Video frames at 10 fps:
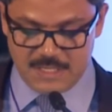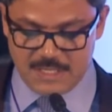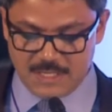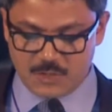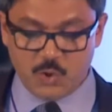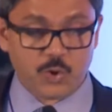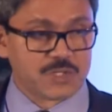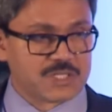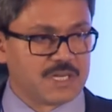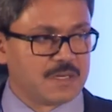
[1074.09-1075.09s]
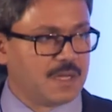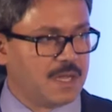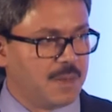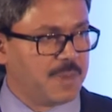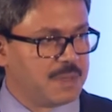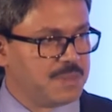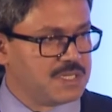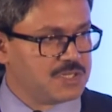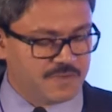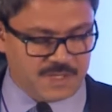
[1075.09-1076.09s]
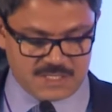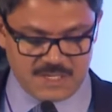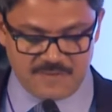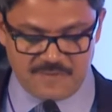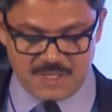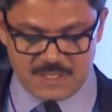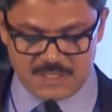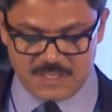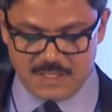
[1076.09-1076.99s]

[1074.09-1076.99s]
uh, co-hosted uh, by Ministry of External Affairs.